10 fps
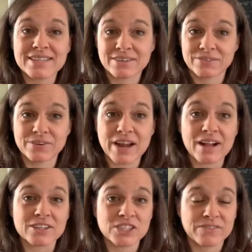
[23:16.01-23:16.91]
as a food
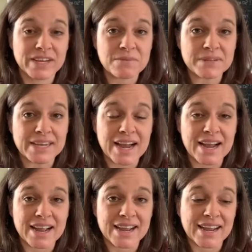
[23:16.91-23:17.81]
allergy family
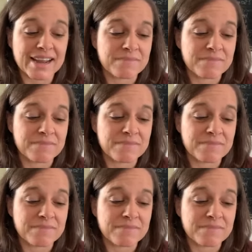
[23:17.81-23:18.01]
i